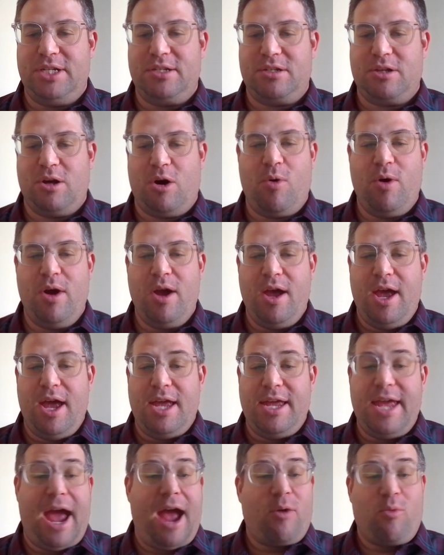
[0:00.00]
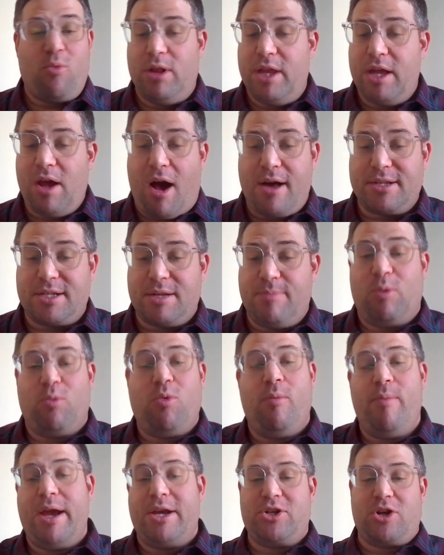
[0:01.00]
So yeah, really awesome. And
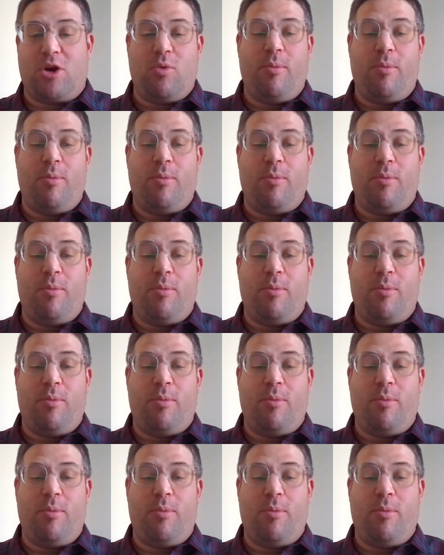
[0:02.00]
we'll make sure